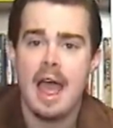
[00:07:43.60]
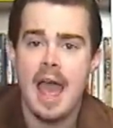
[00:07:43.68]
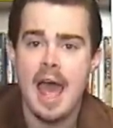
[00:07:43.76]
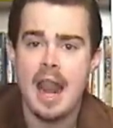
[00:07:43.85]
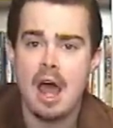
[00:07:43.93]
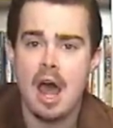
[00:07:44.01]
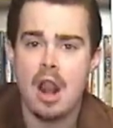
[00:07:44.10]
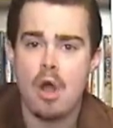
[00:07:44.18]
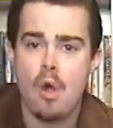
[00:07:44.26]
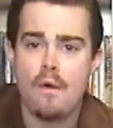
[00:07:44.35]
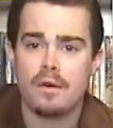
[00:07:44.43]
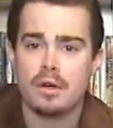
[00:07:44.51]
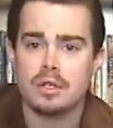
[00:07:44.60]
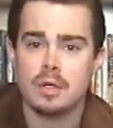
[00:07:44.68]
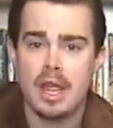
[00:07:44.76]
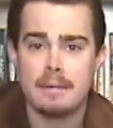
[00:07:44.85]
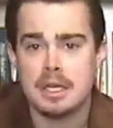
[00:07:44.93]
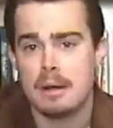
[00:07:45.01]
head on over to
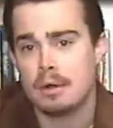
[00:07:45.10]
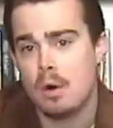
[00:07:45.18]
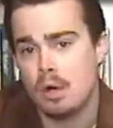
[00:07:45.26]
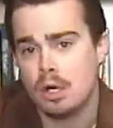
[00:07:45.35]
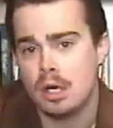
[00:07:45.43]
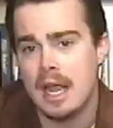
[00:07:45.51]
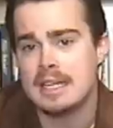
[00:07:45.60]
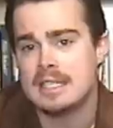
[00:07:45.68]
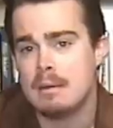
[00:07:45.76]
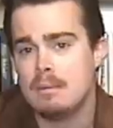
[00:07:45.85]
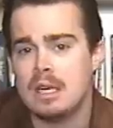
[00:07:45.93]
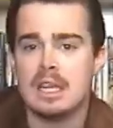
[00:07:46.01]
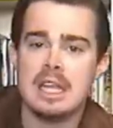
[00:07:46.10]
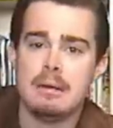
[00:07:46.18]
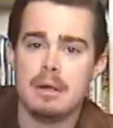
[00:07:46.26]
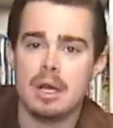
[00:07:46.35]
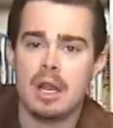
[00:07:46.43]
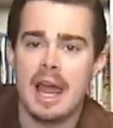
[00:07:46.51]
Cammy's Comic Corner and send me an
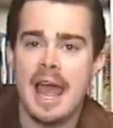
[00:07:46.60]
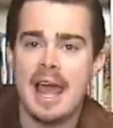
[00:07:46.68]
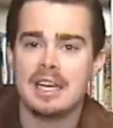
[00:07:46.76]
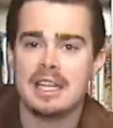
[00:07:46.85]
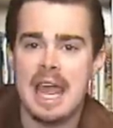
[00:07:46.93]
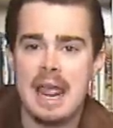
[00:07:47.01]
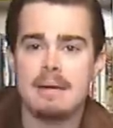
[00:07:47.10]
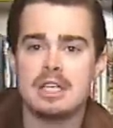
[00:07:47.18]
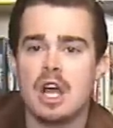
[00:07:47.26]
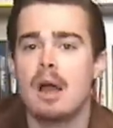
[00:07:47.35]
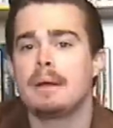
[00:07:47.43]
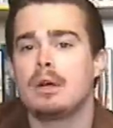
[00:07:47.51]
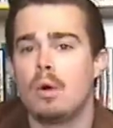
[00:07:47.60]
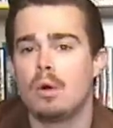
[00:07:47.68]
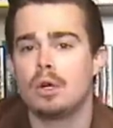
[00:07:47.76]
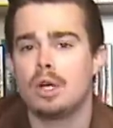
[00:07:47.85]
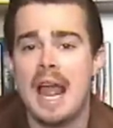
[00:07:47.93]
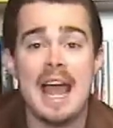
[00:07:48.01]
email at
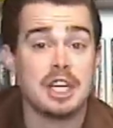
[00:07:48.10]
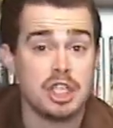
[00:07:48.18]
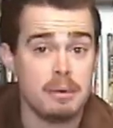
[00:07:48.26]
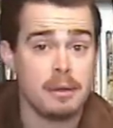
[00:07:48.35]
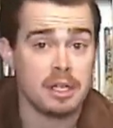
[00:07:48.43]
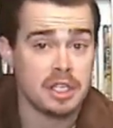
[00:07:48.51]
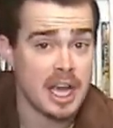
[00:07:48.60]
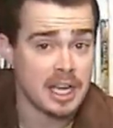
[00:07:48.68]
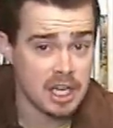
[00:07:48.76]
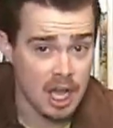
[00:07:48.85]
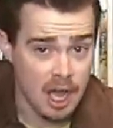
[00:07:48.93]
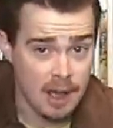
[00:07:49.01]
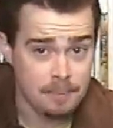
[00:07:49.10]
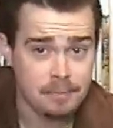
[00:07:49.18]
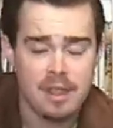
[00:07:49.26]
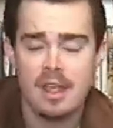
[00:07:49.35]
cammyscomiccorner at gmail.com.